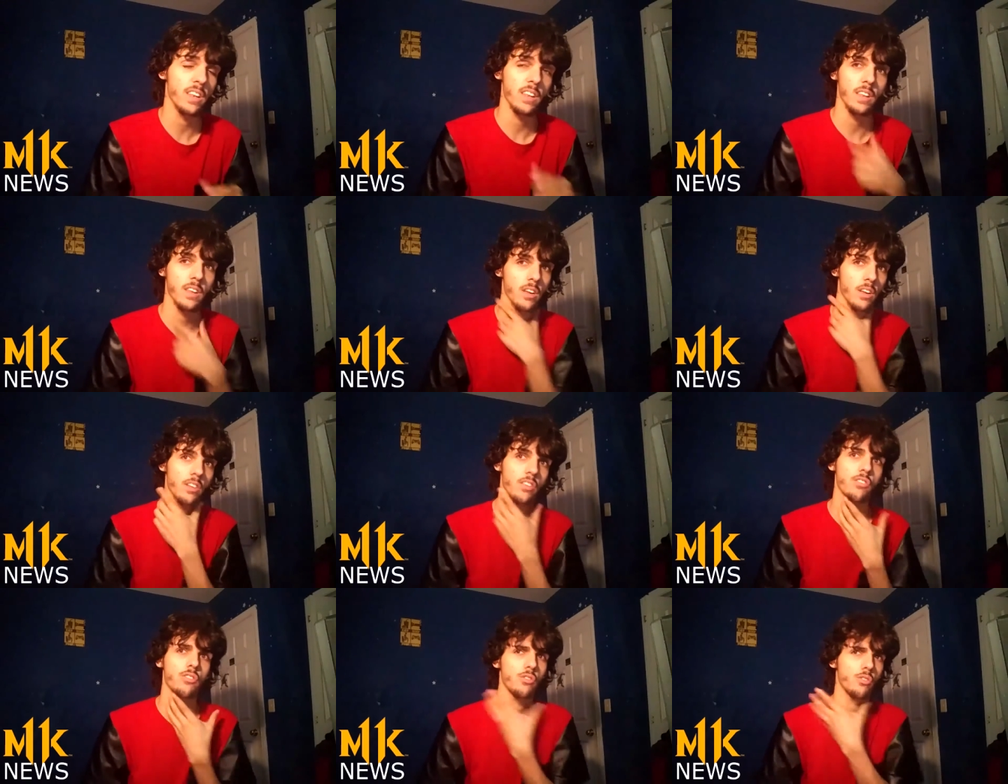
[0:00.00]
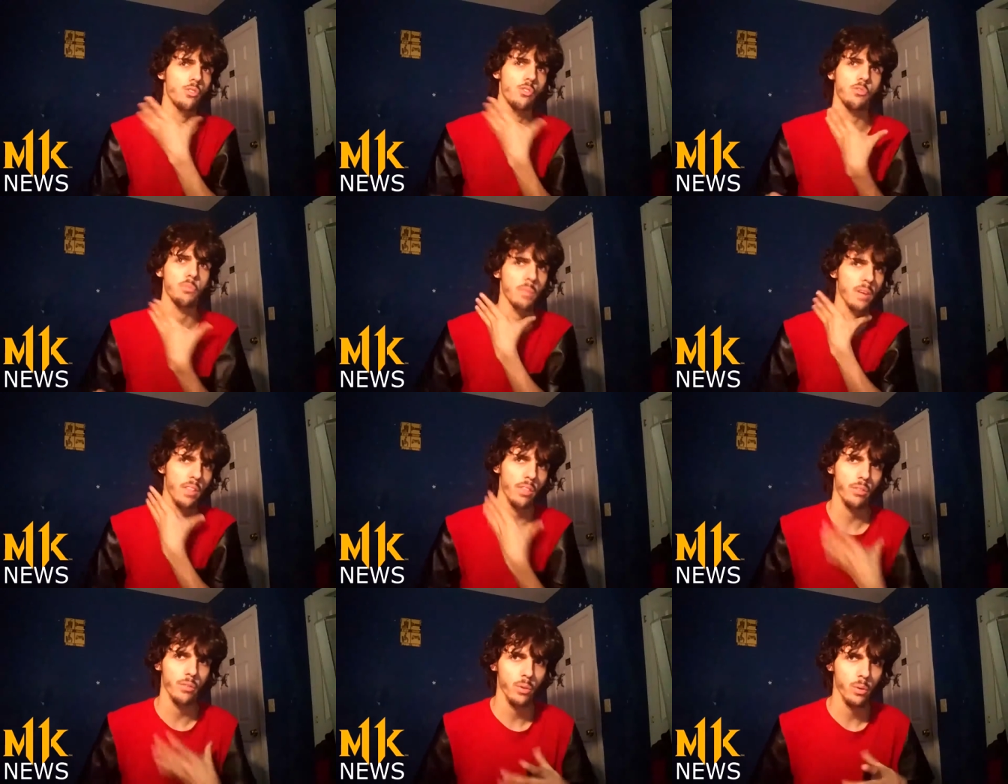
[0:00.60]
excuse
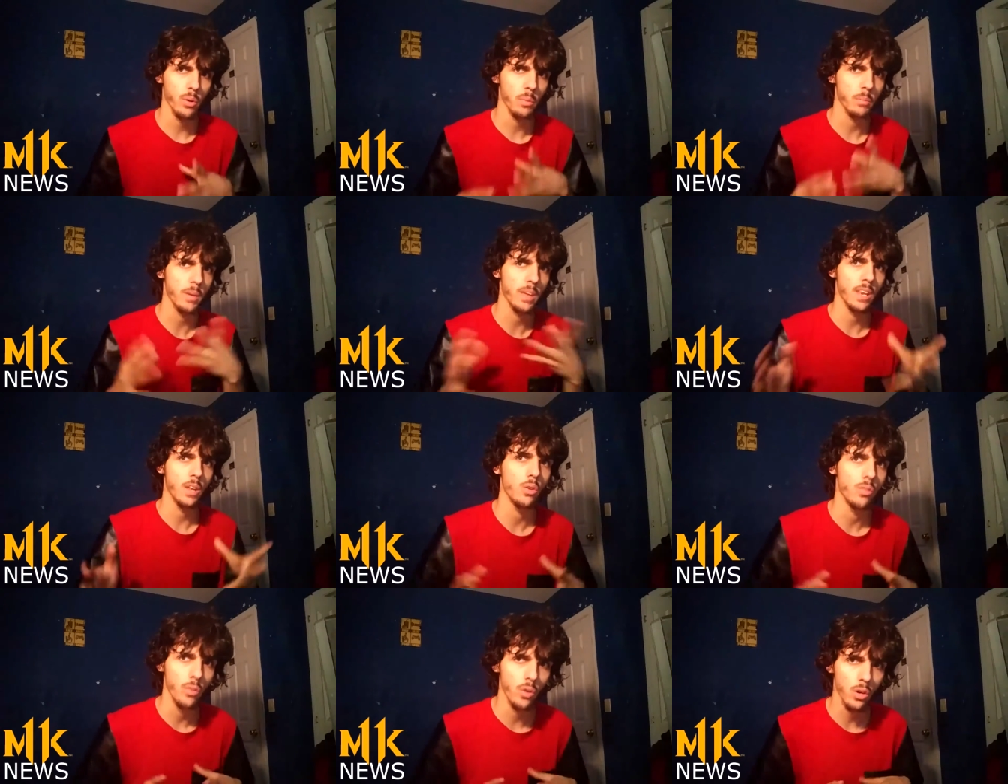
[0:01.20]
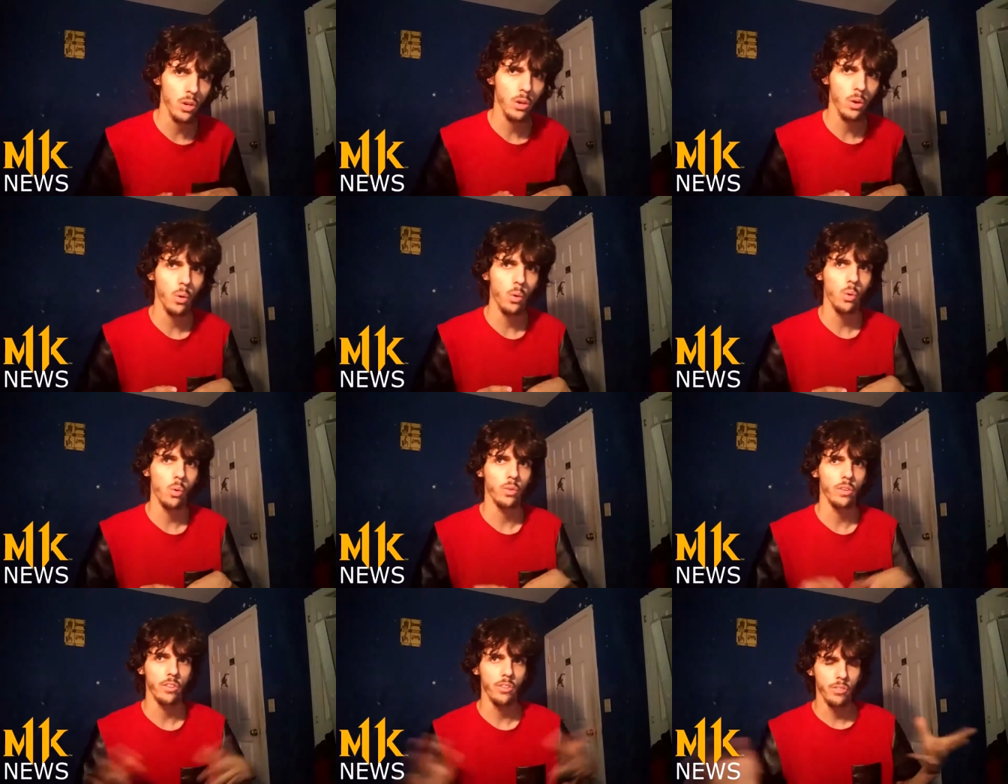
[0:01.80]
my throat, I'm getting over a
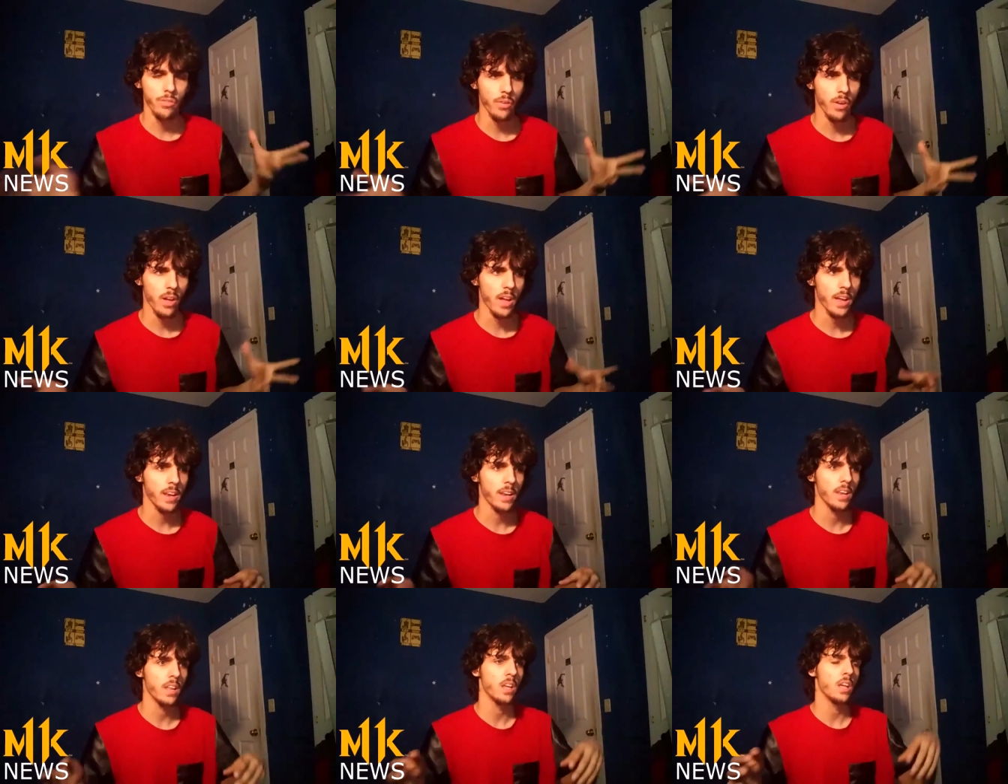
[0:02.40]
cold. It's fine,